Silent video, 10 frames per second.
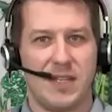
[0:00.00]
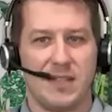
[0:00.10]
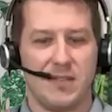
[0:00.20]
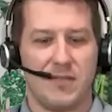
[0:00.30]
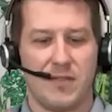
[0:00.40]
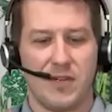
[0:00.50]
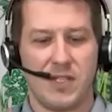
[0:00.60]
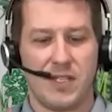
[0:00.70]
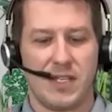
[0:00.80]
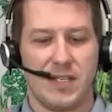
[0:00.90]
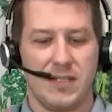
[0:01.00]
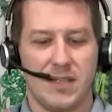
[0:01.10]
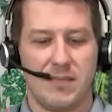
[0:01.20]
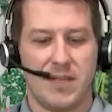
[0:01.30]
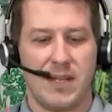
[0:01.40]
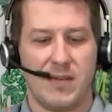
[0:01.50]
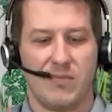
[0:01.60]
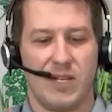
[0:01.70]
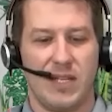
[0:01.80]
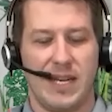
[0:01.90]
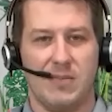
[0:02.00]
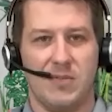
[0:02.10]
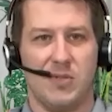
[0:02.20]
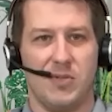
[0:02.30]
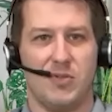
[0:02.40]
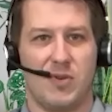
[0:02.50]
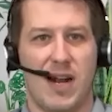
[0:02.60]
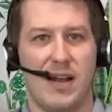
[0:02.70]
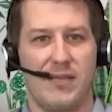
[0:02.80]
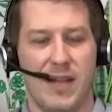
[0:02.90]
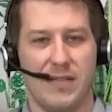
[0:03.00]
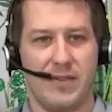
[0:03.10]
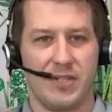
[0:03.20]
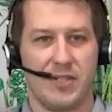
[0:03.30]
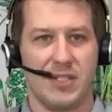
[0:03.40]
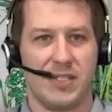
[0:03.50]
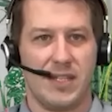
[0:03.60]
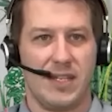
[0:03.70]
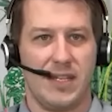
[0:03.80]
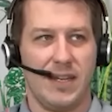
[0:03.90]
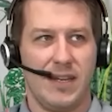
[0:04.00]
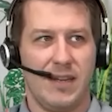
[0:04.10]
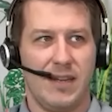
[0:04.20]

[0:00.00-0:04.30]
I think the first is something that really helps you drive that efficiency,